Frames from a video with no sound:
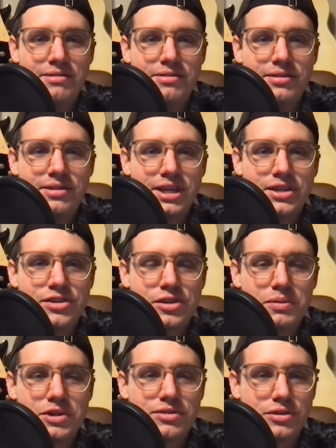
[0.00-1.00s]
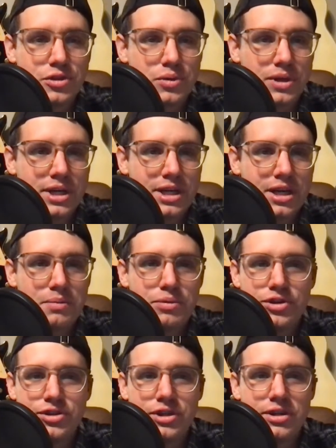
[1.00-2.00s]
Thanks so much for joining. I
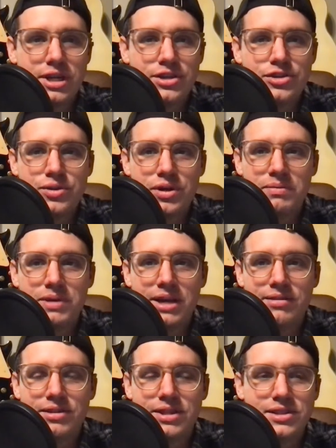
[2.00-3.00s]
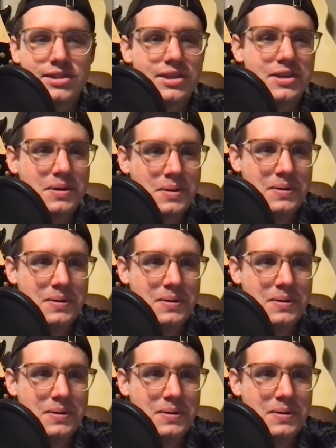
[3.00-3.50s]
appreciate you guys joining me after this